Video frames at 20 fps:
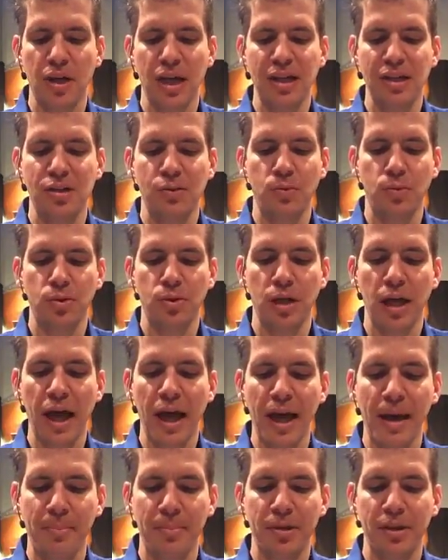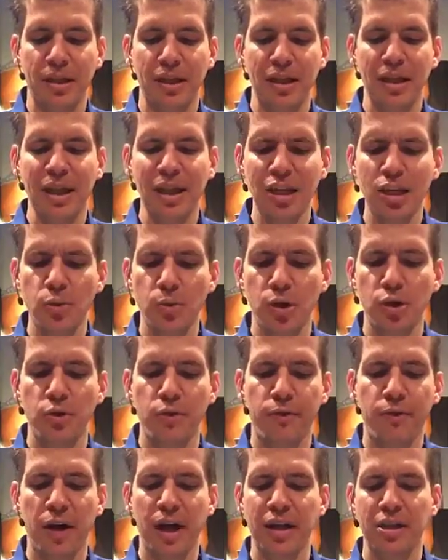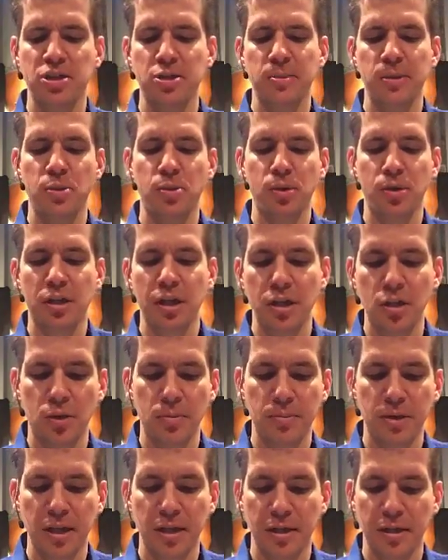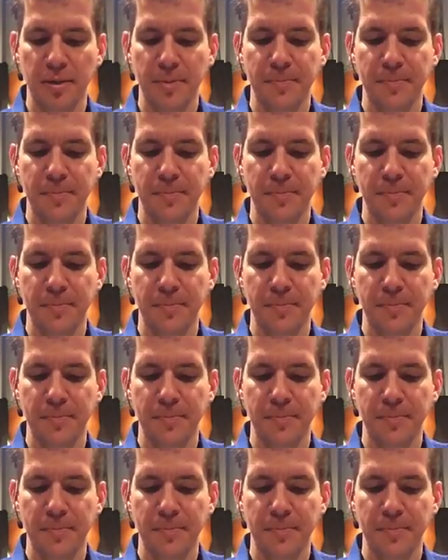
and it will happen that anyone who finds me will kill me.